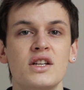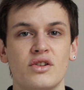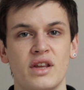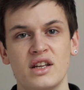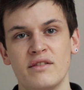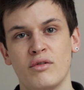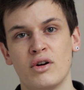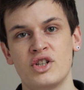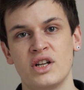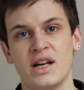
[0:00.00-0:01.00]
So thank you for
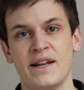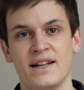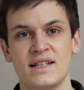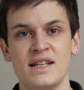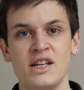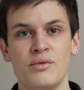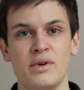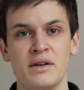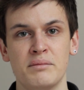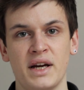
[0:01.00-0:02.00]
watching, and I'll see you
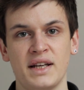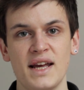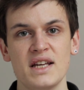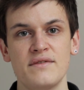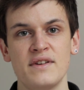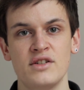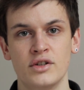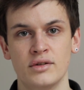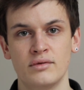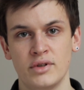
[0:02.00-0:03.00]
in my next
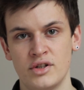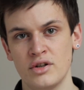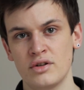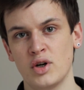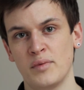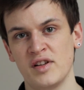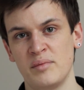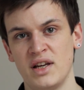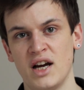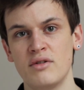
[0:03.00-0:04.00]
video, which should hopefully
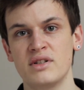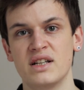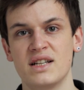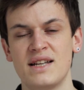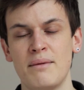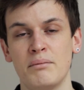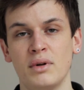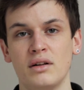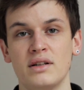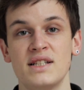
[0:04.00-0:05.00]
be how to
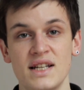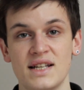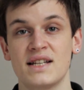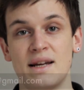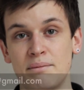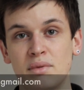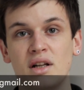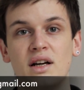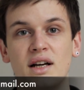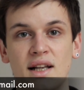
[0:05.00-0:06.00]

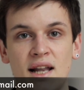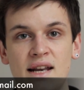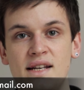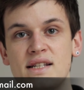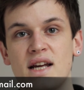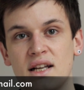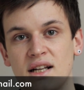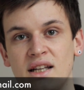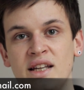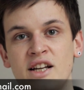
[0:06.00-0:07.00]
disassemble a lens
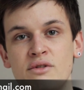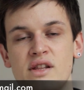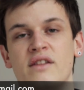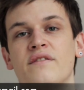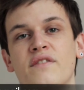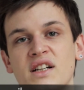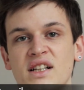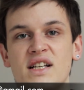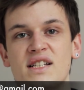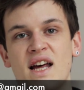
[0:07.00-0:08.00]
and clean out the
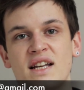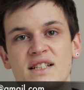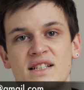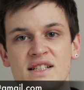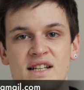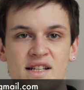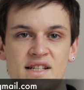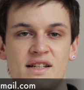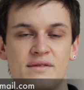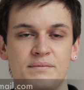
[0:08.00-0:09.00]
fungus and
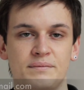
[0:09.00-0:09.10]
dust.